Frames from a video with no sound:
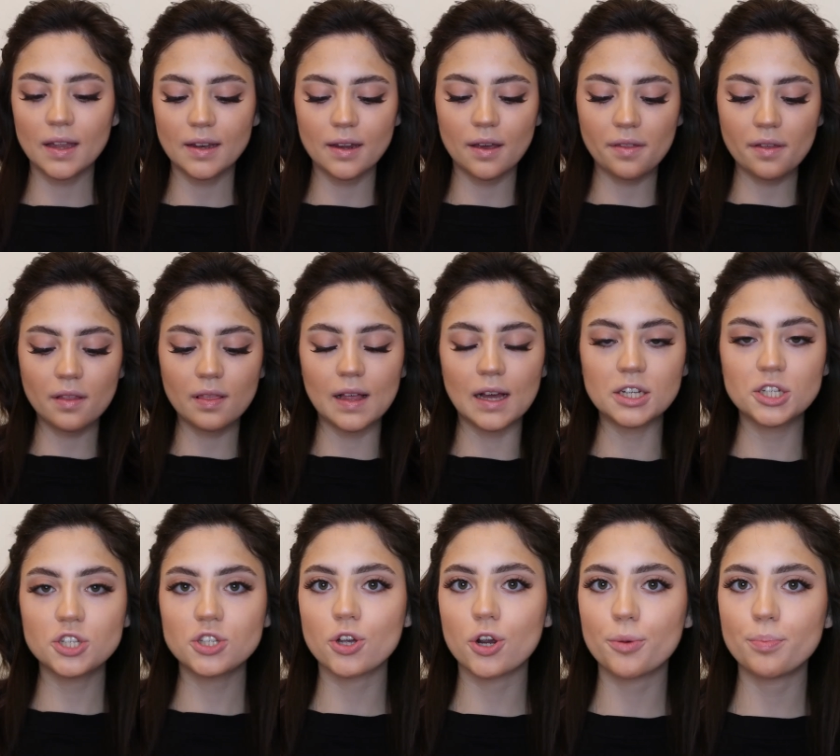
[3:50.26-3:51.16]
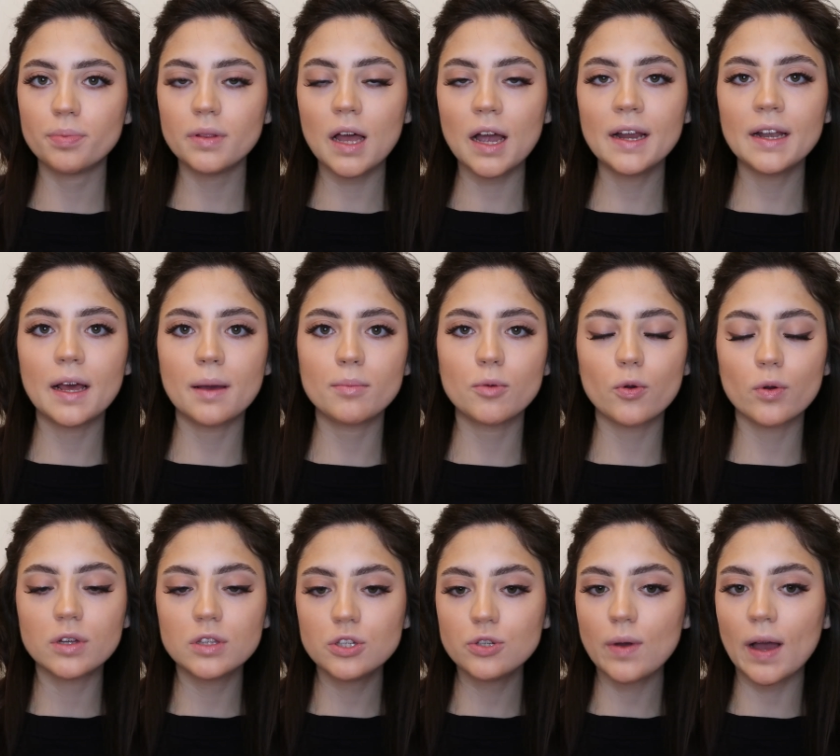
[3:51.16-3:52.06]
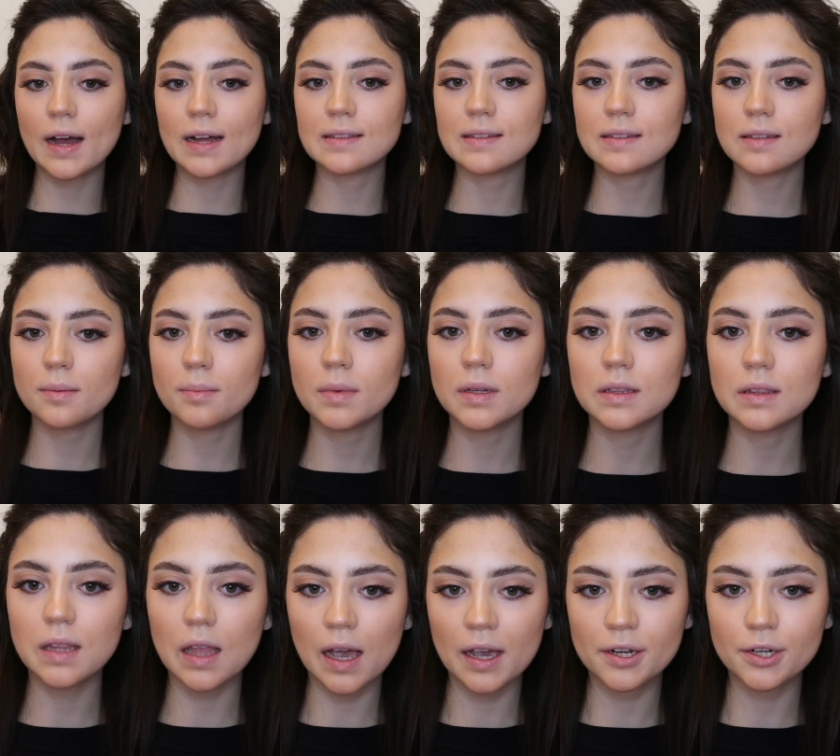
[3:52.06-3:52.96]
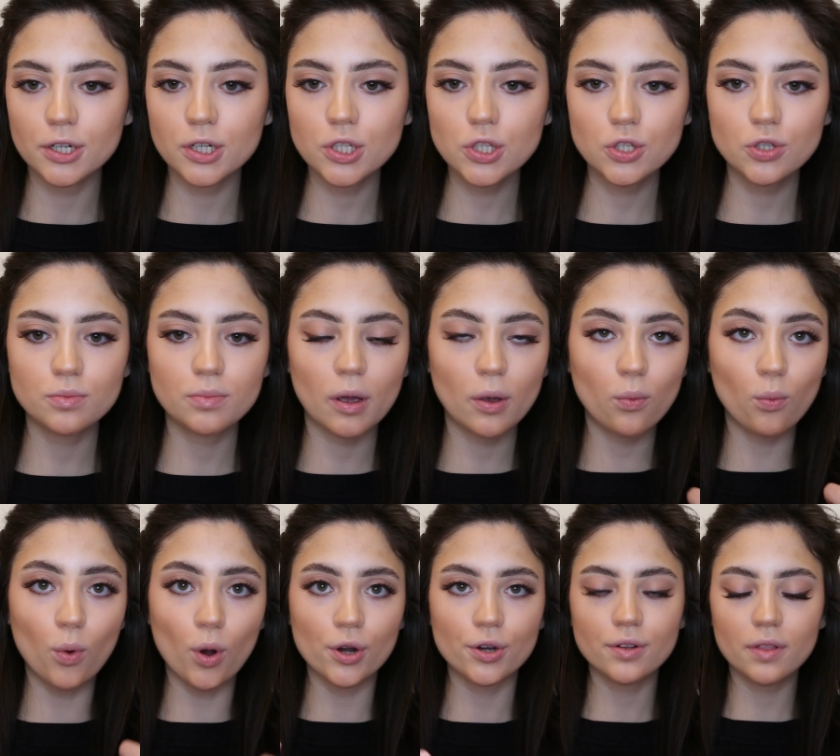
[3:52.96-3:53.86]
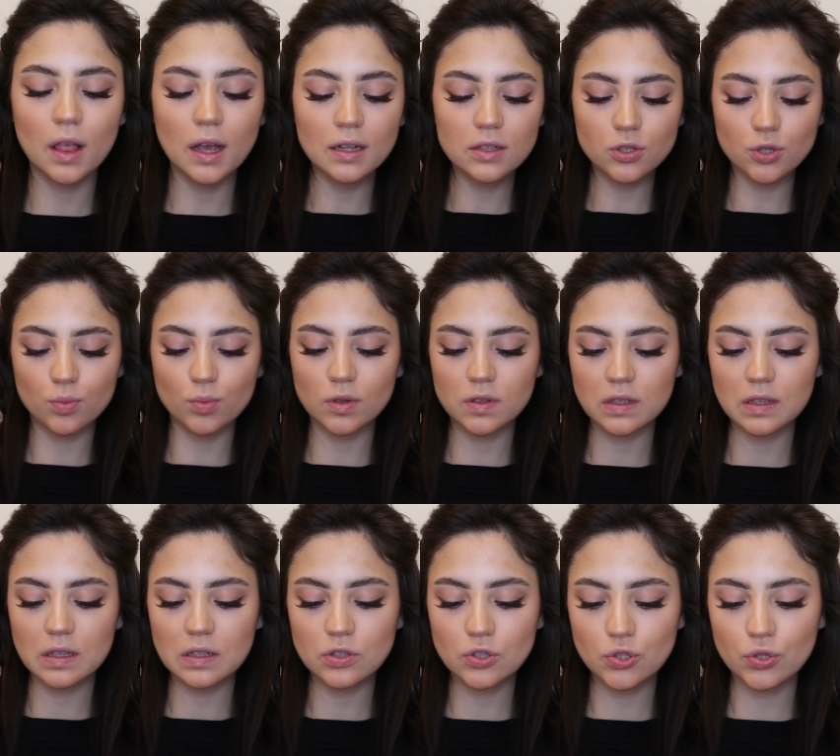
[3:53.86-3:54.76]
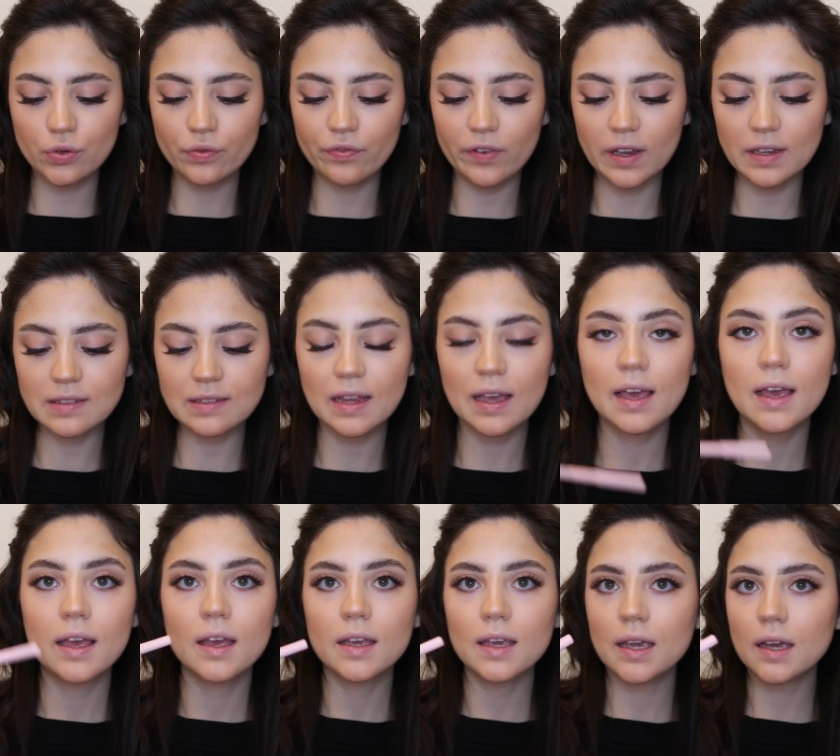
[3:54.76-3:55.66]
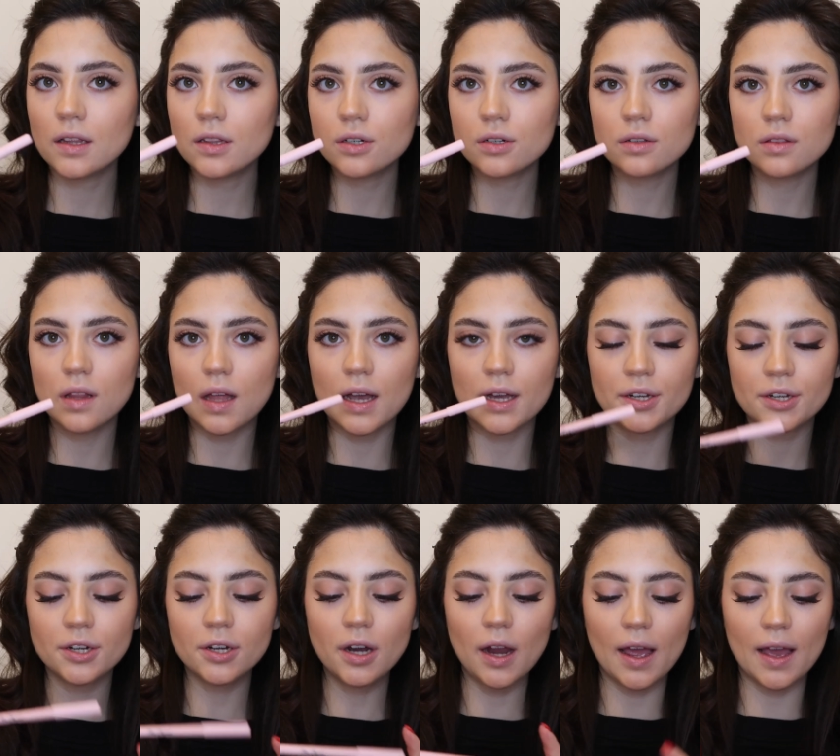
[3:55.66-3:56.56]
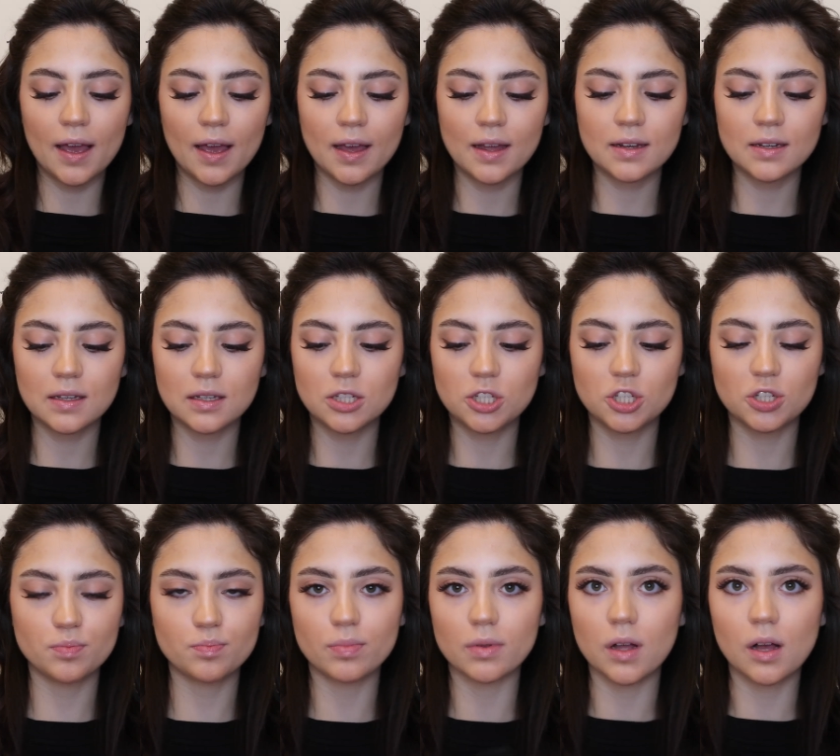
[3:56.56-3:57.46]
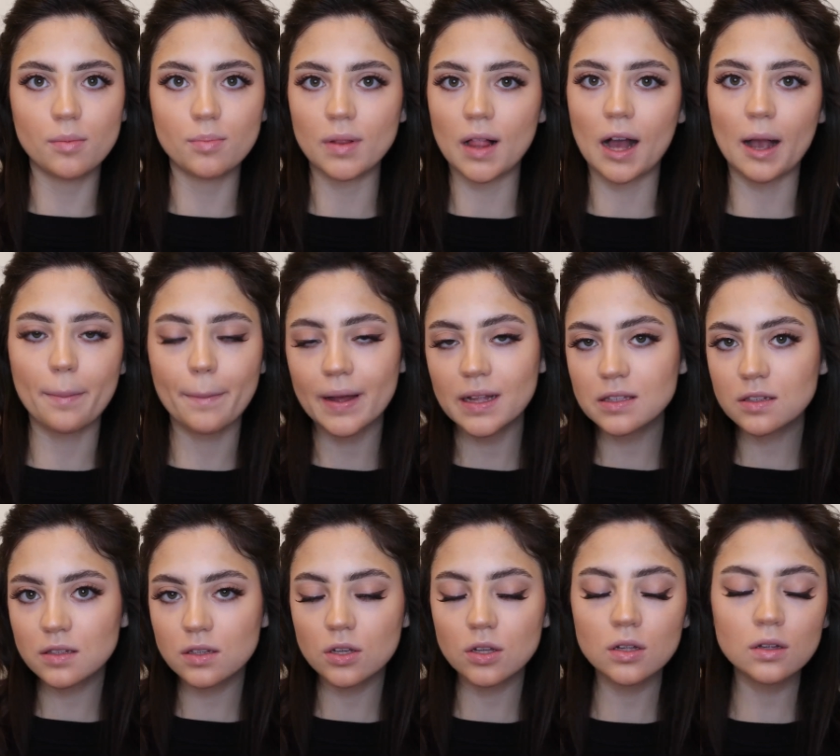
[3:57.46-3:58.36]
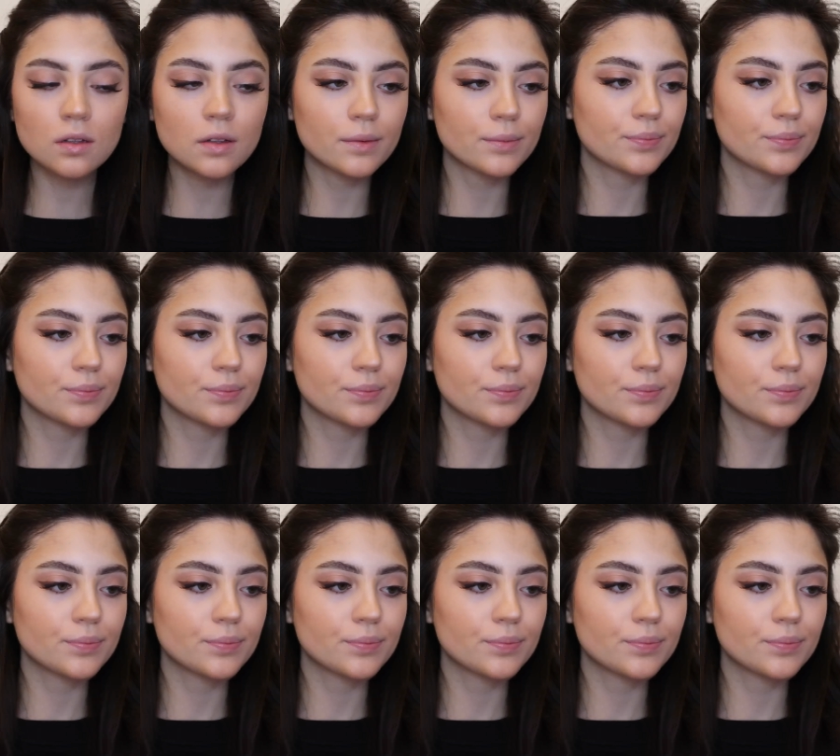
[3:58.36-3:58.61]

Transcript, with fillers: And now that lashes are applied, I'm going to add some liner to my waterline. So I'm using this Too Faced Killer Liner, and it's just a black pencil.